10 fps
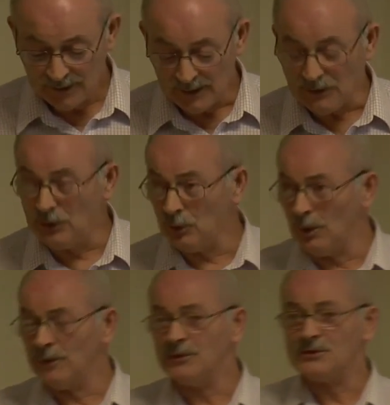He knew that
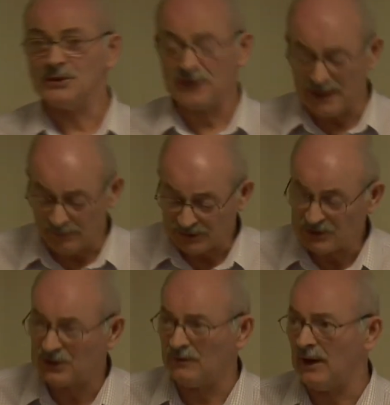one of his disciples, he
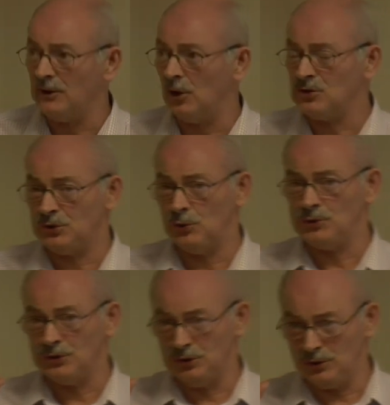says, have I not
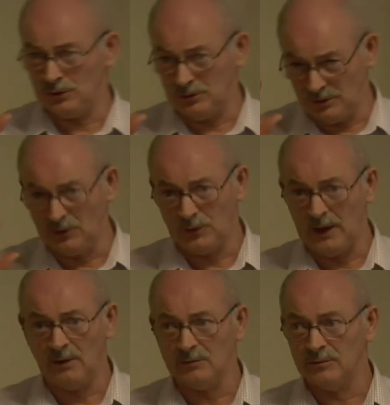chosen you
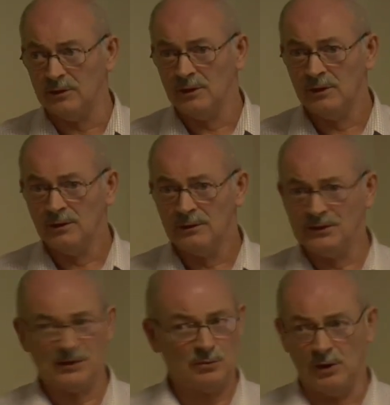12? He
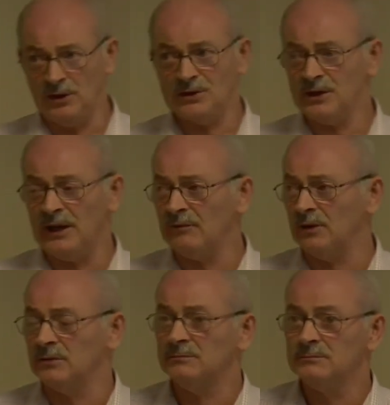says, one of you is a devil.